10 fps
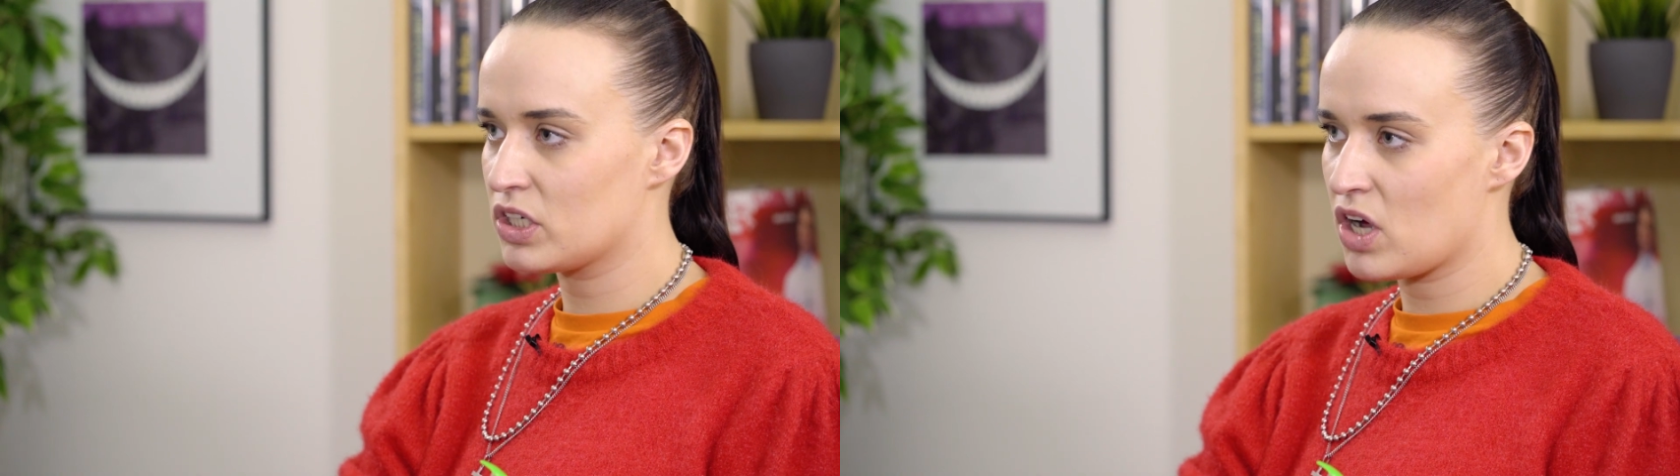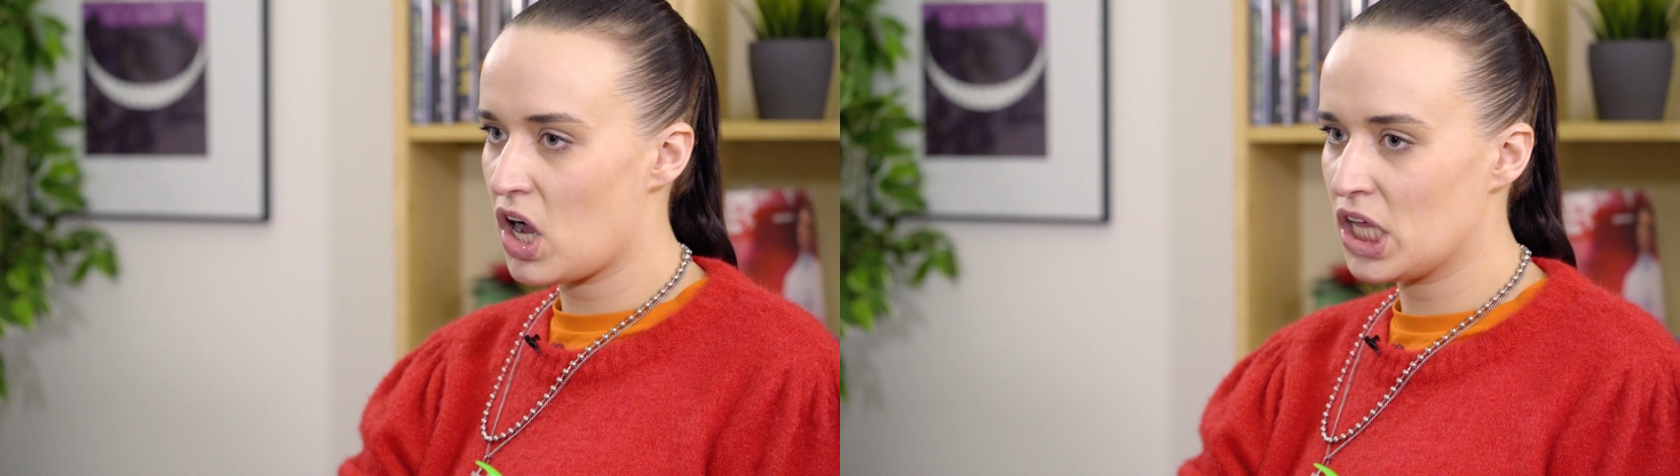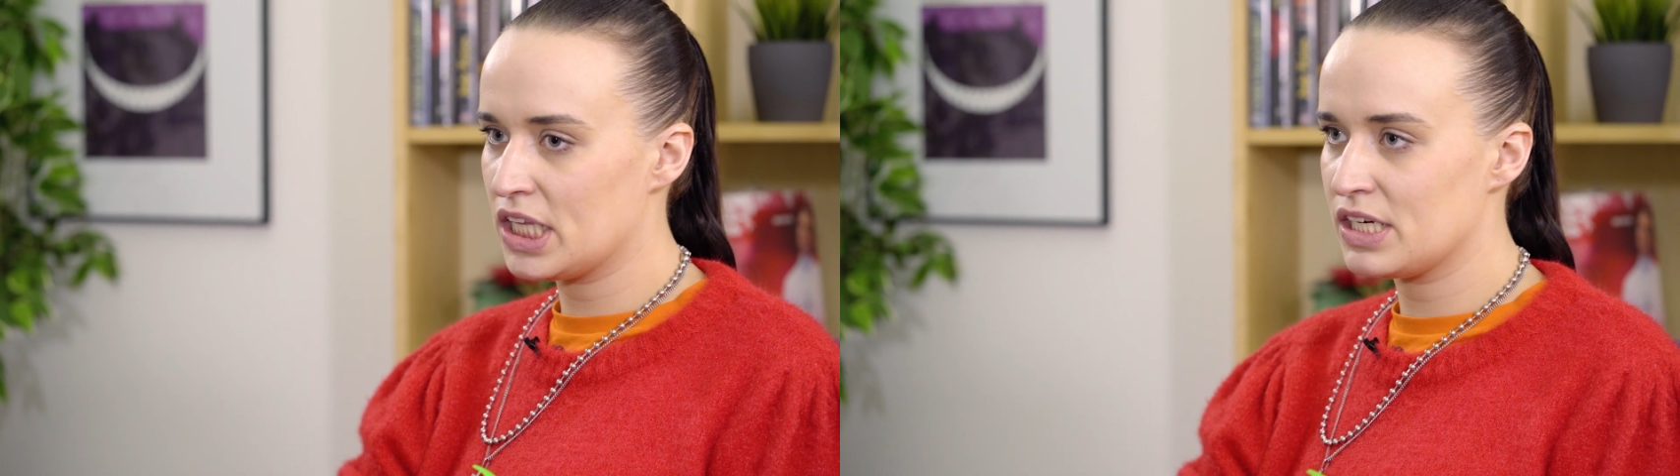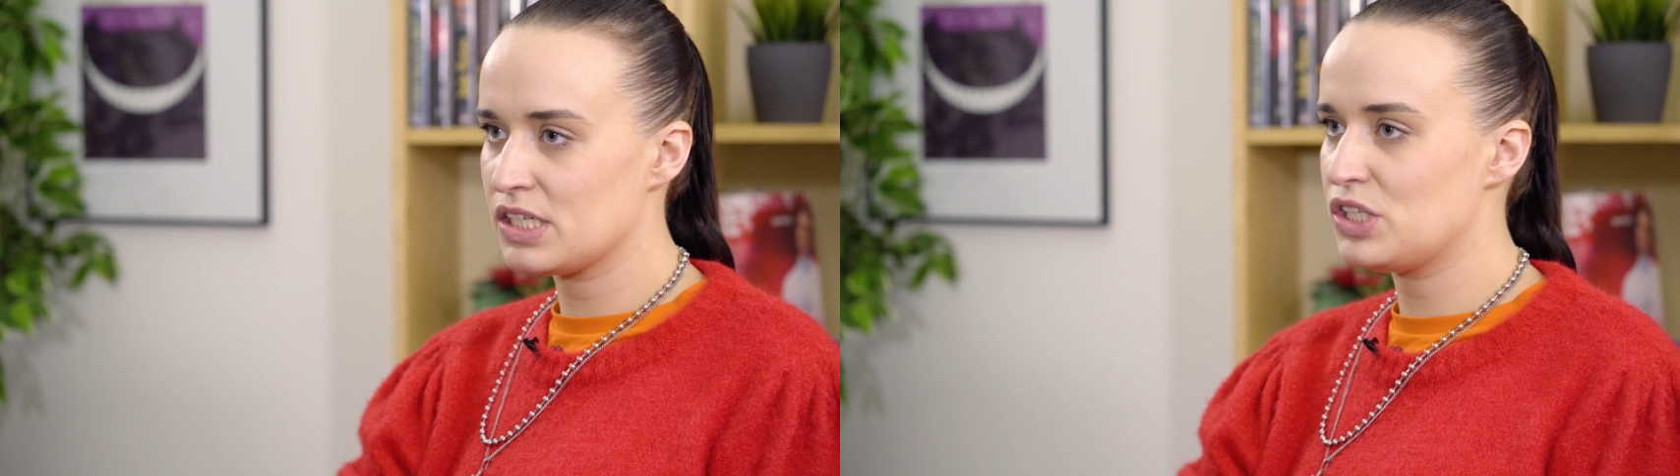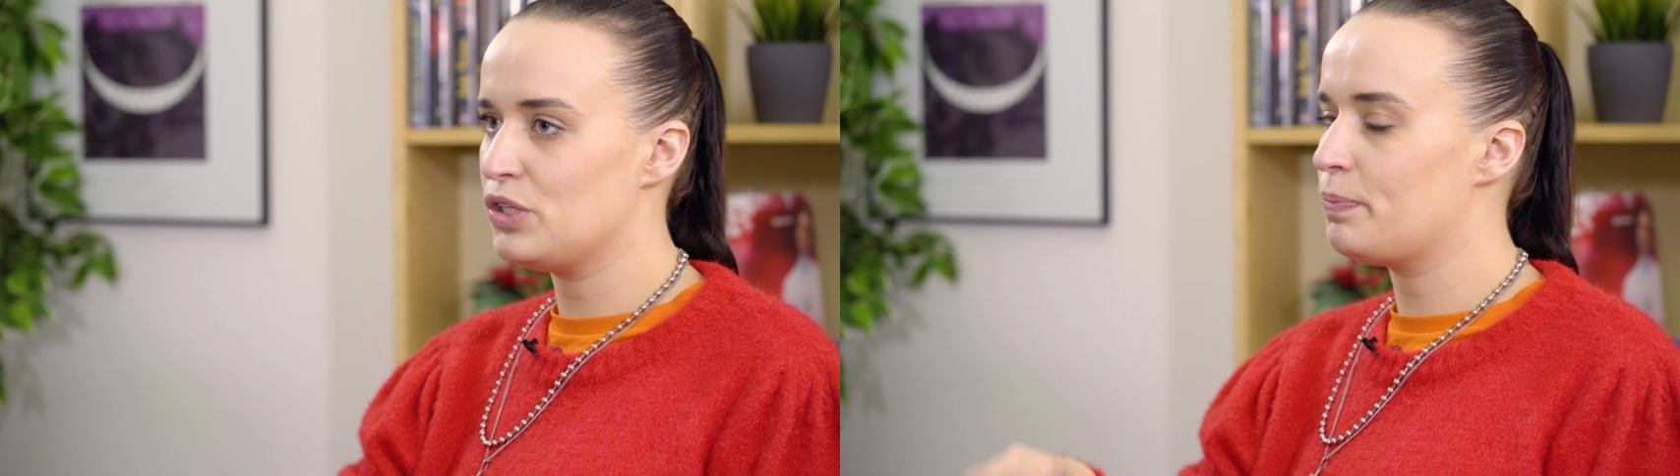
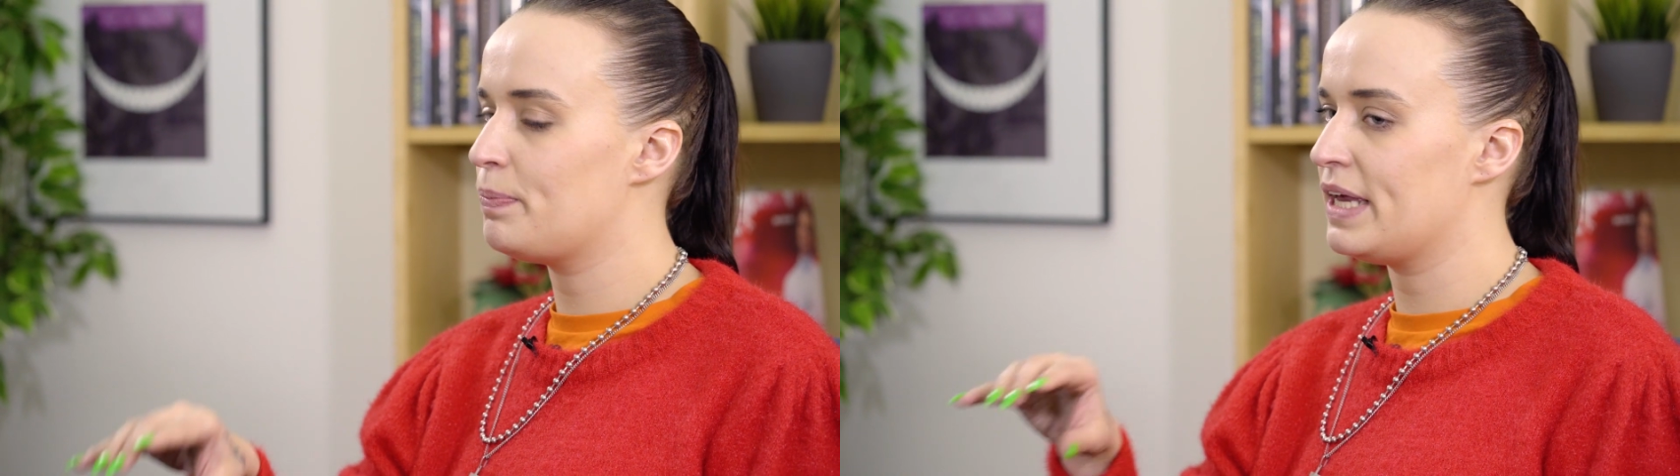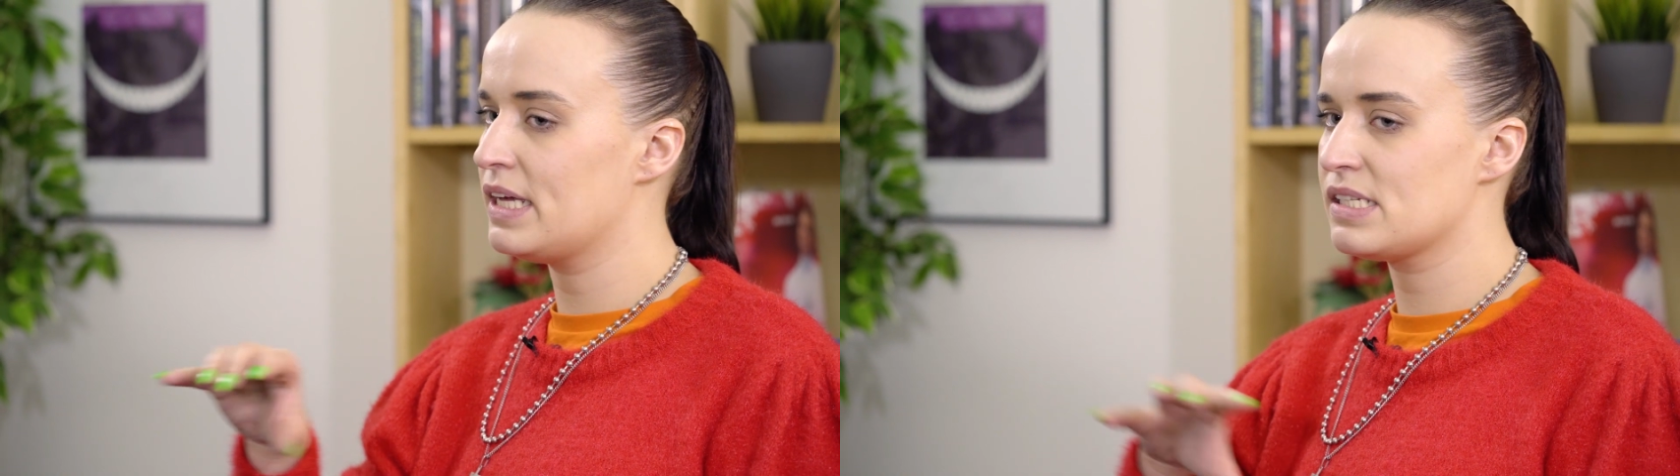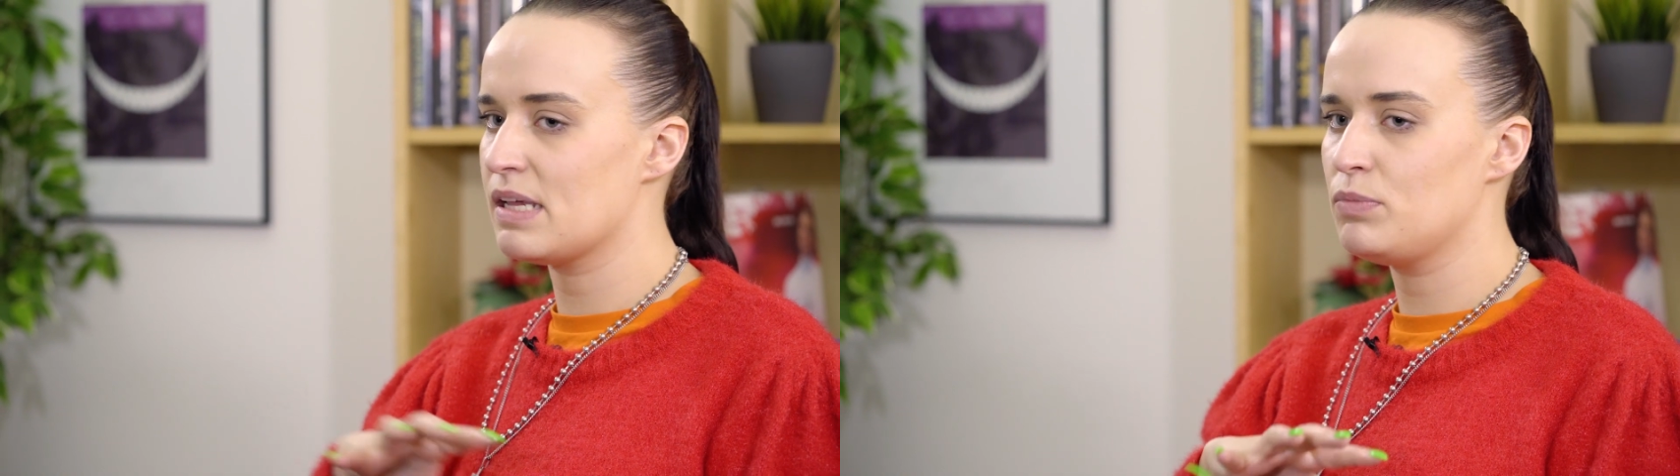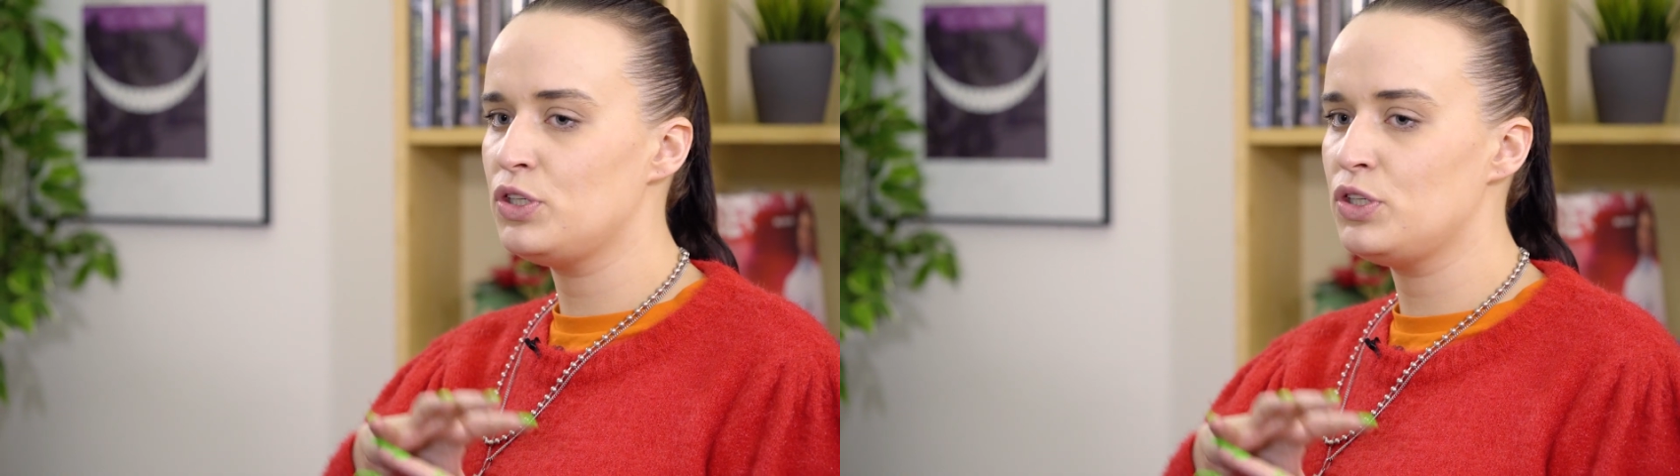colors, you pick some